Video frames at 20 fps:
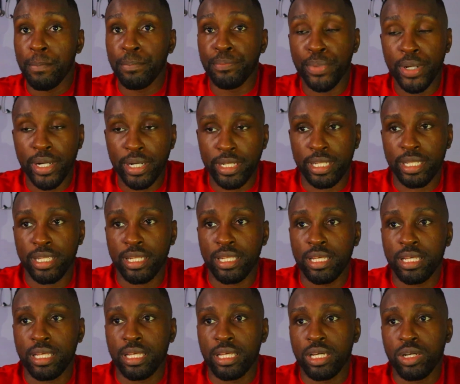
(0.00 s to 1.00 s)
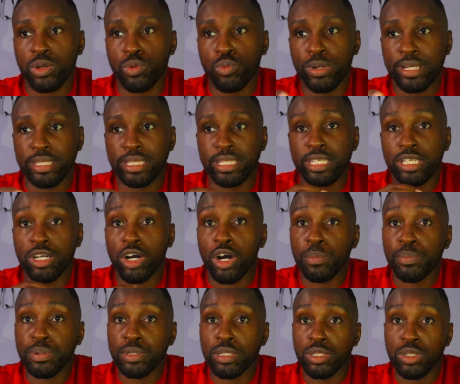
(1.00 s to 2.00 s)
But with the
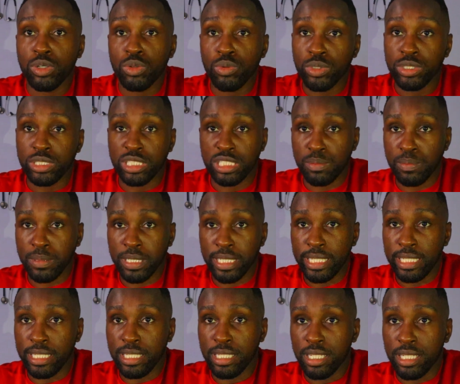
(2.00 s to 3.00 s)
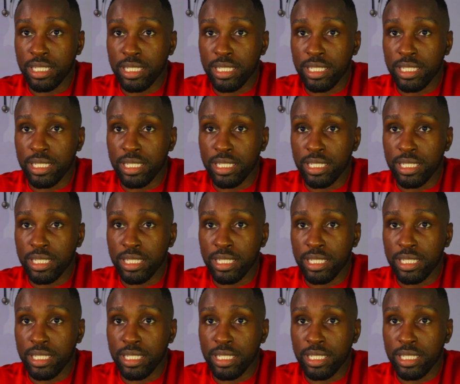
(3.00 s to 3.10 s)
upper lower split,